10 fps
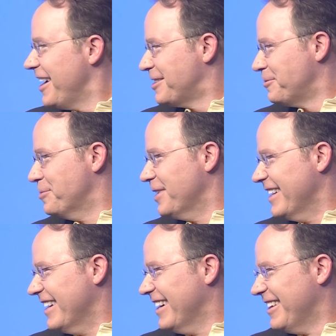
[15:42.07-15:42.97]
guest will
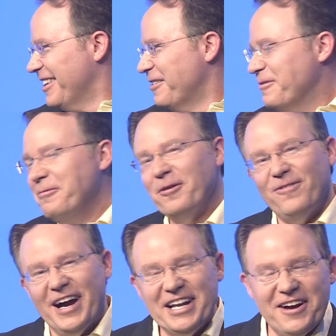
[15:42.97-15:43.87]
be? We'll
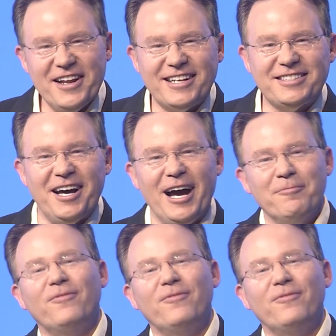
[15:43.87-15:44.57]
find out next time.